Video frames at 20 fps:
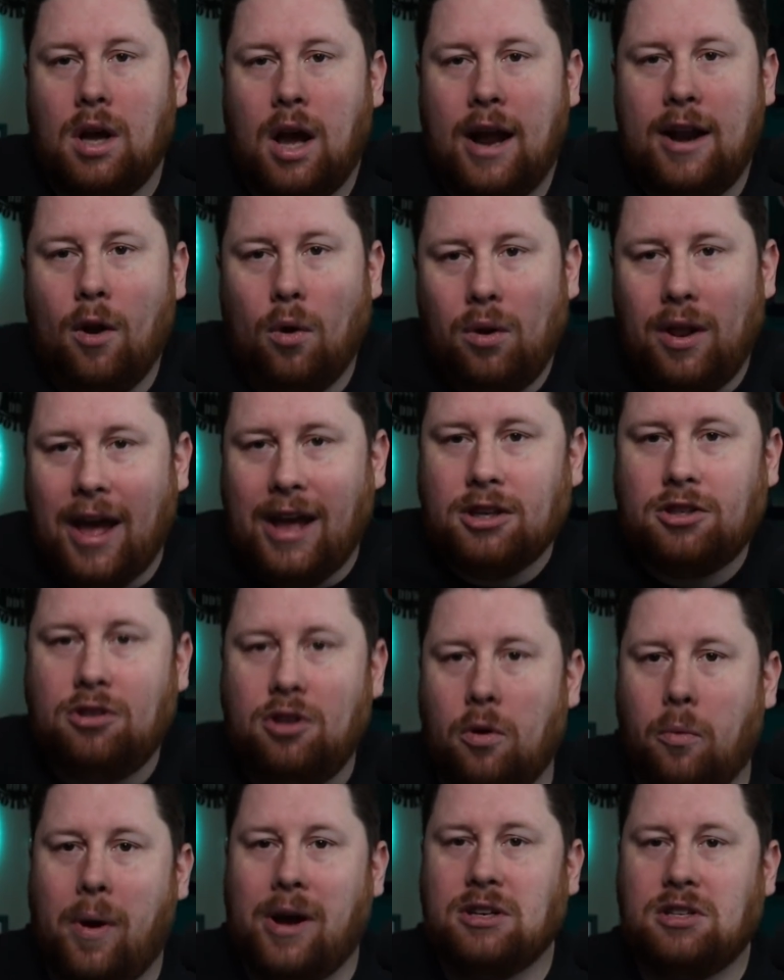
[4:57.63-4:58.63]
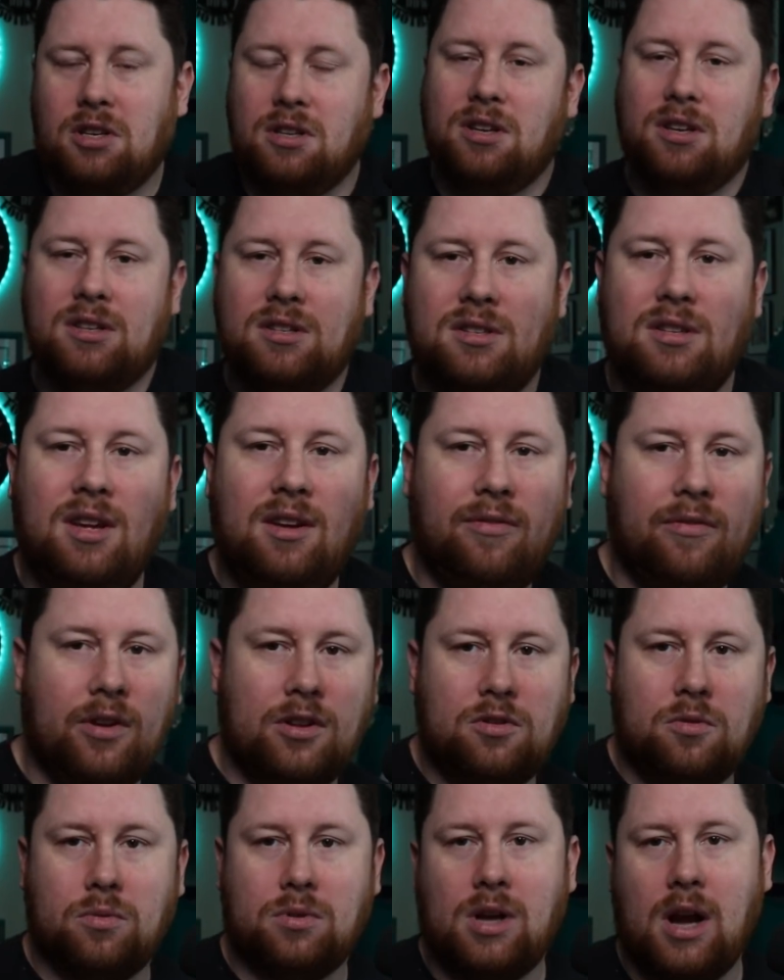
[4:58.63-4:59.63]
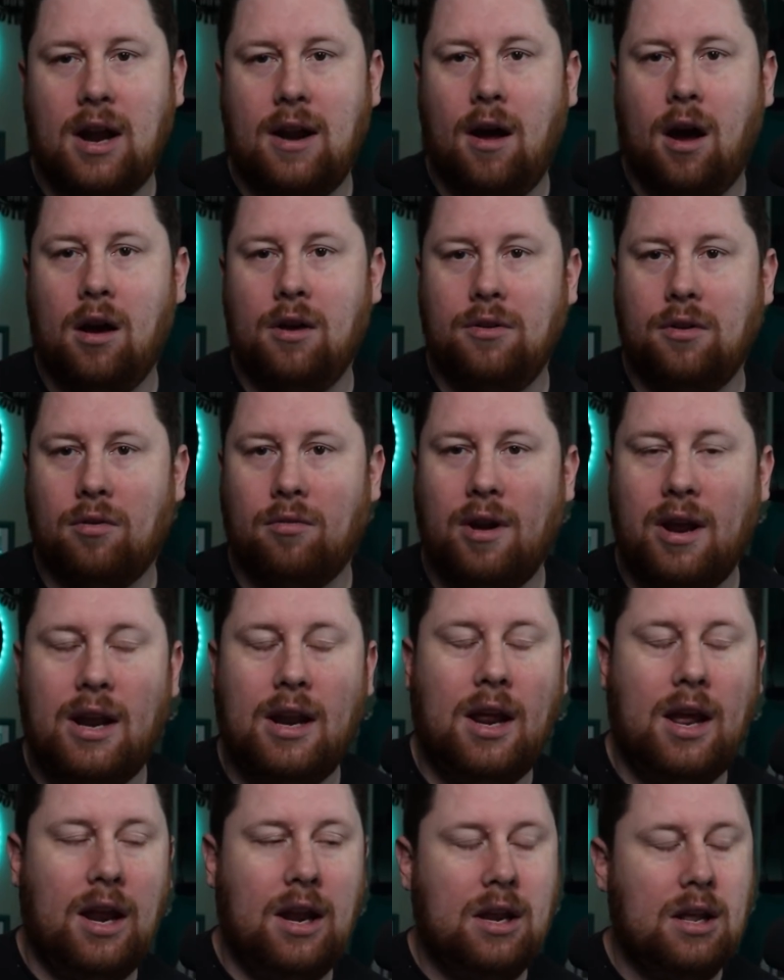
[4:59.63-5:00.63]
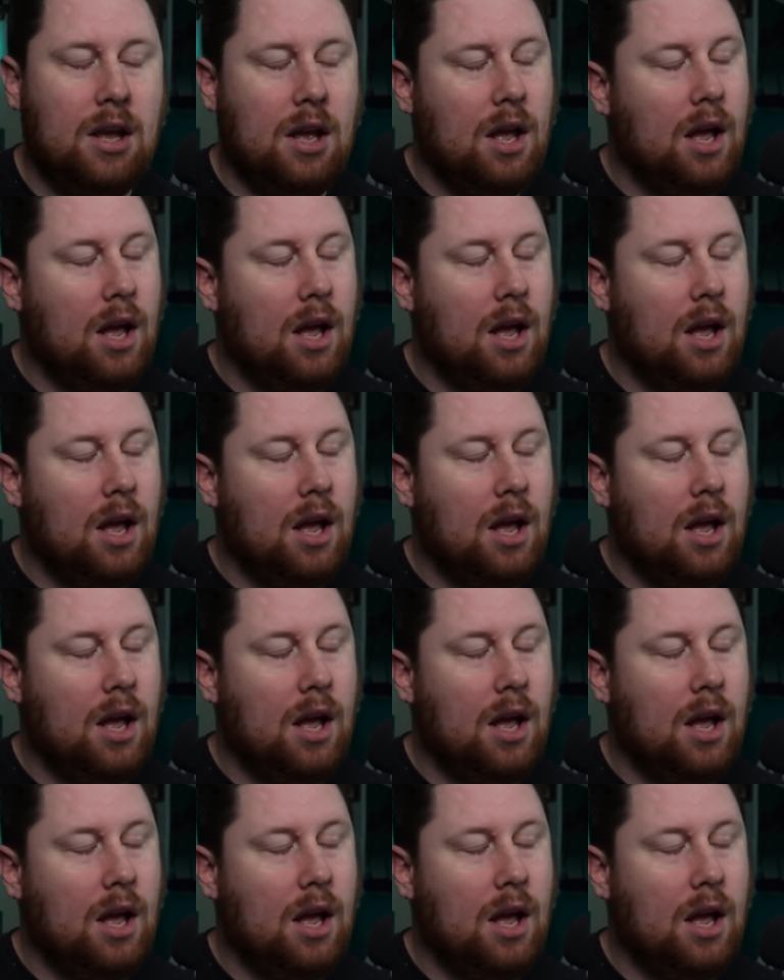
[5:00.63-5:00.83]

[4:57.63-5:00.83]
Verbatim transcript: I know last year Washington's defense was kind of underrated.